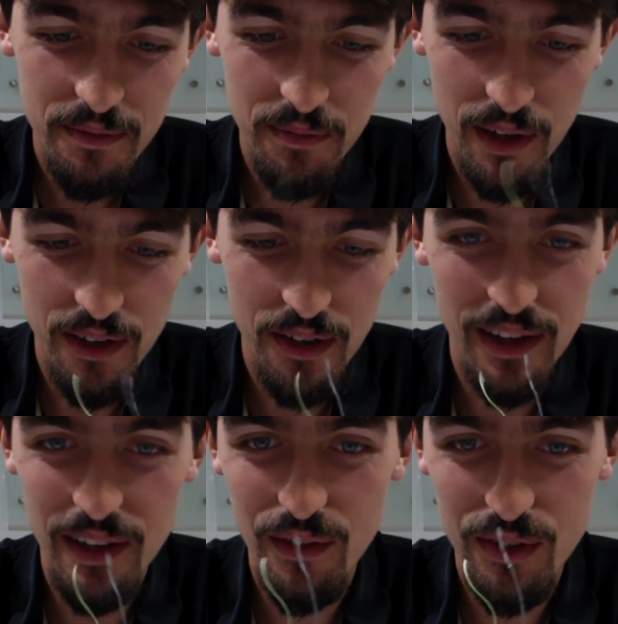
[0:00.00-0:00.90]
I don't know, I
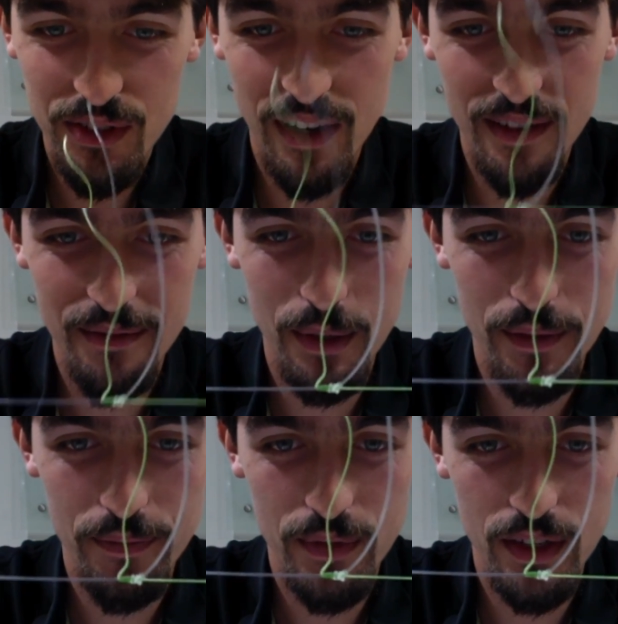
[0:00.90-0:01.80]
love this knot.
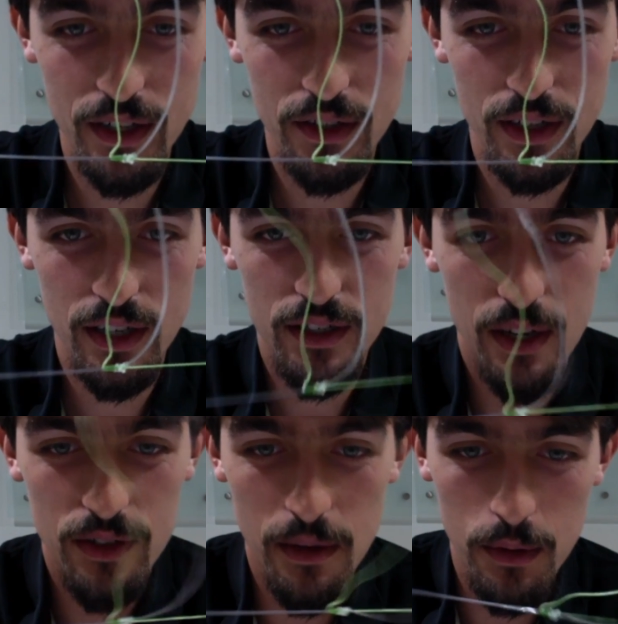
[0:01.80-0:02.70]
But here's how
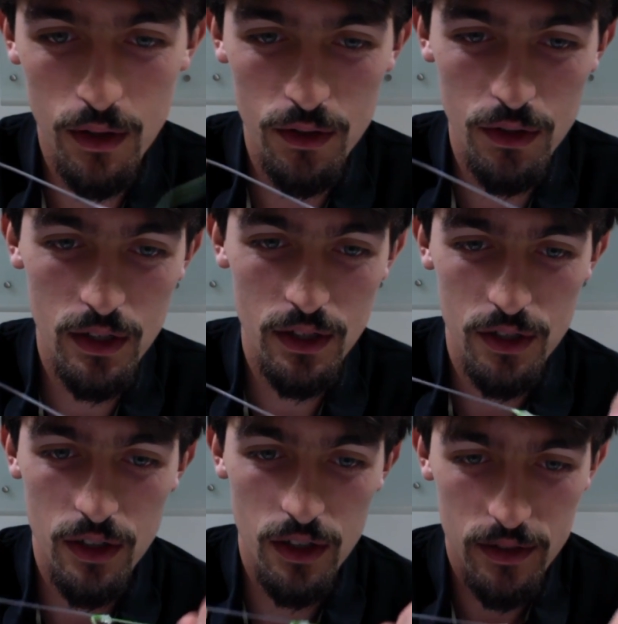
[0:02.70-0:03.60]
a double uni
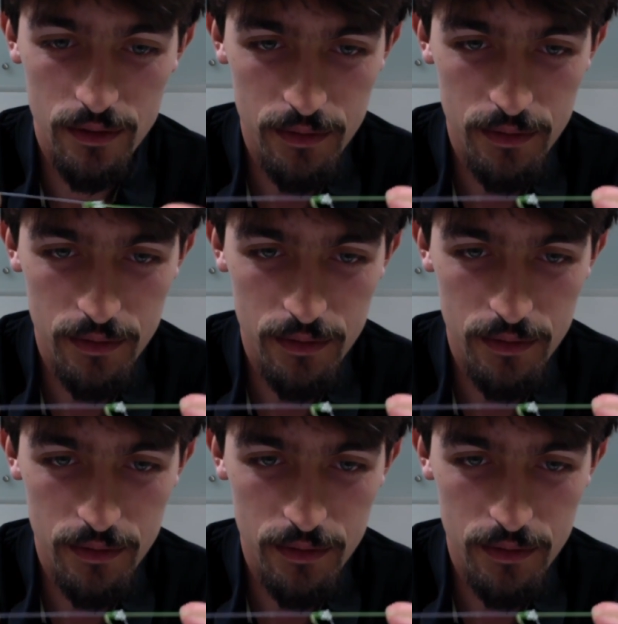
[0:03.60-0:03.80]
should look.